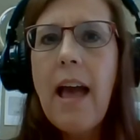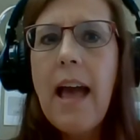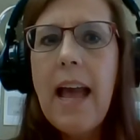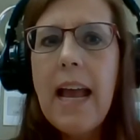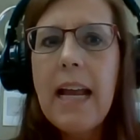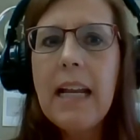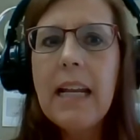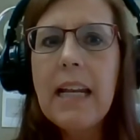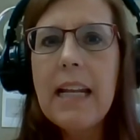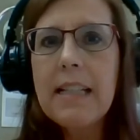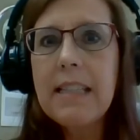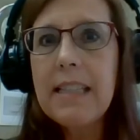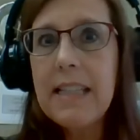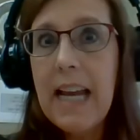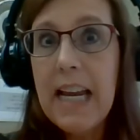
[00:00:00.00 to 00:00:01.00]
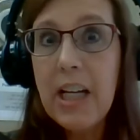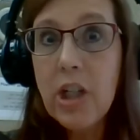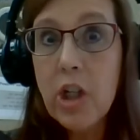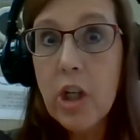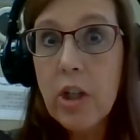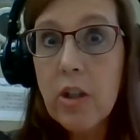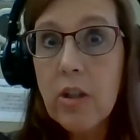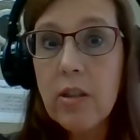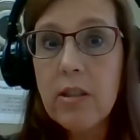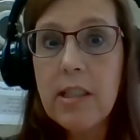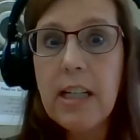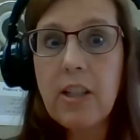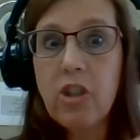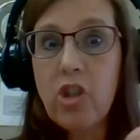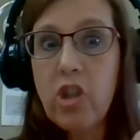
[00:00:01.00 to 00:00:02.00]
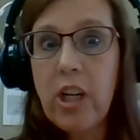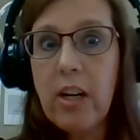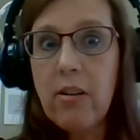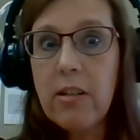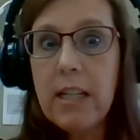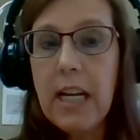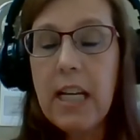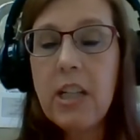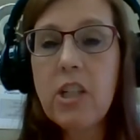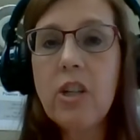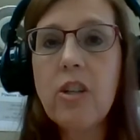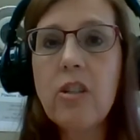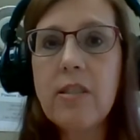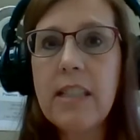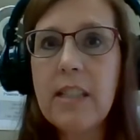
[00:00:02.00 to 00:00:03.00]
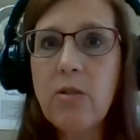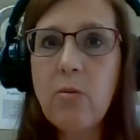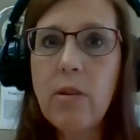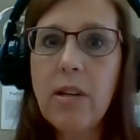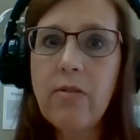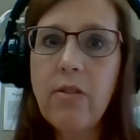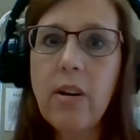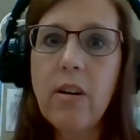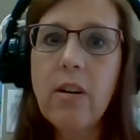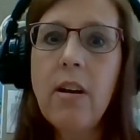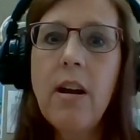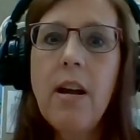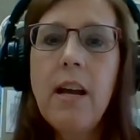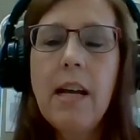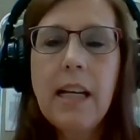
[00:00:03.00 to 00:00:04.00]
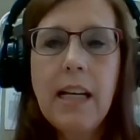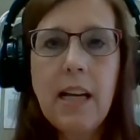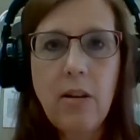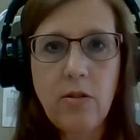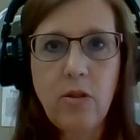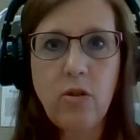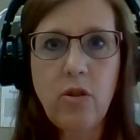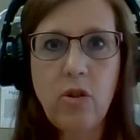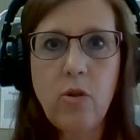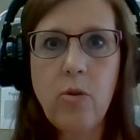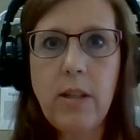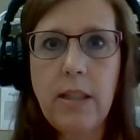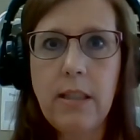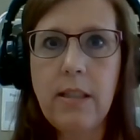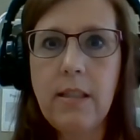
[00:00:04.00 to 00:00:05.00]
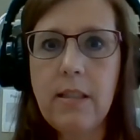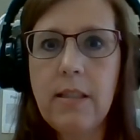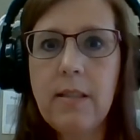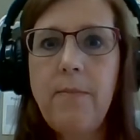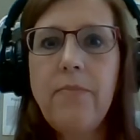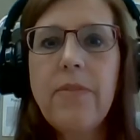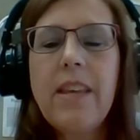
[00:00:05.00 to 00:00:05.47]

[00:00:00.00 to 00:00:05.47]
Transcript: Hey, let's take turns. Let's share and take turns. That's one of our Kelso's Choices.